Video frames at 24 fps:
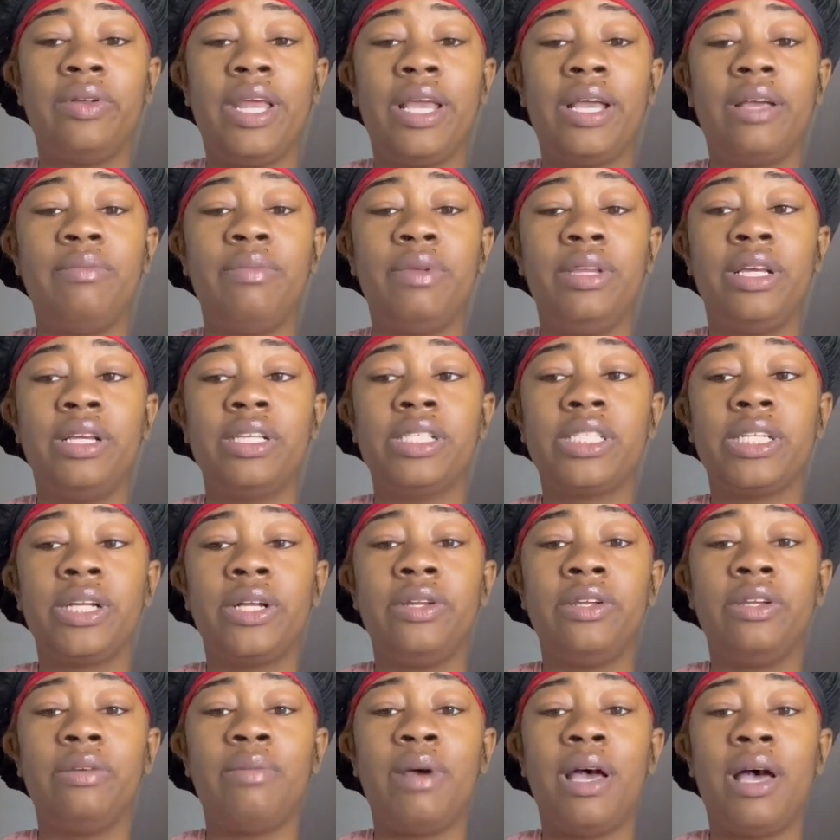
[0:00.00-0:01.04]
they could be
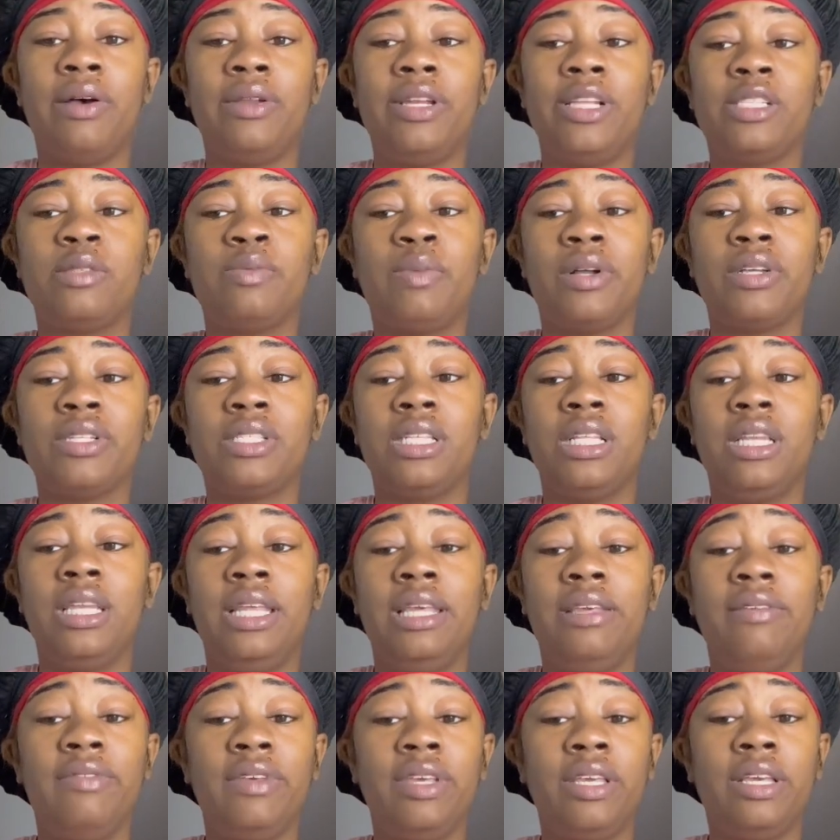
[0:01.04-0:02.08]
concerned about this person
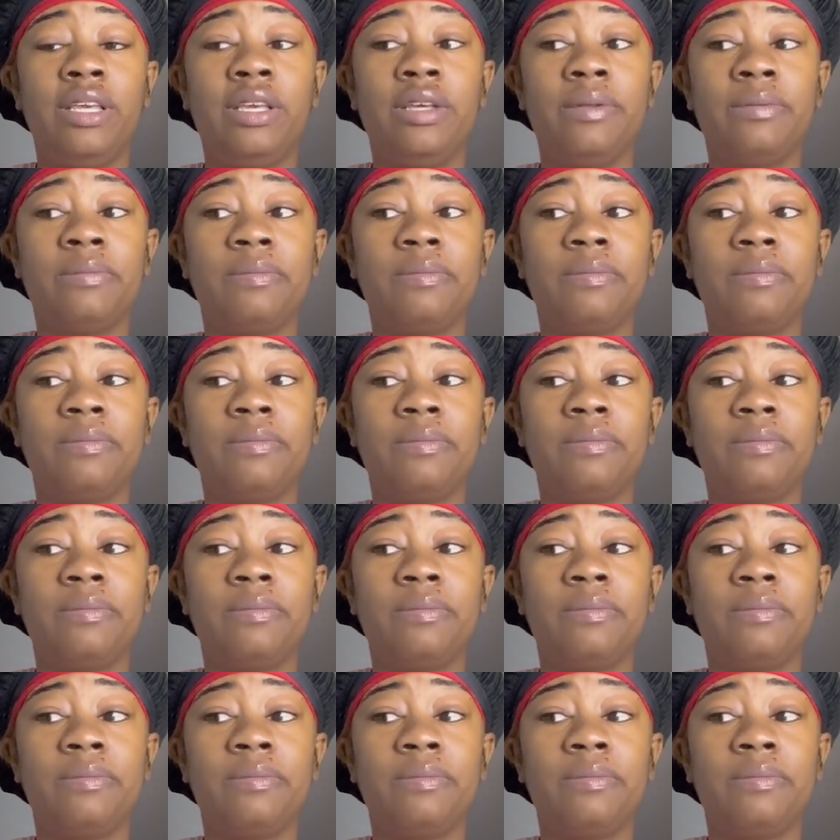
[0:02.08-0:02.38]
living.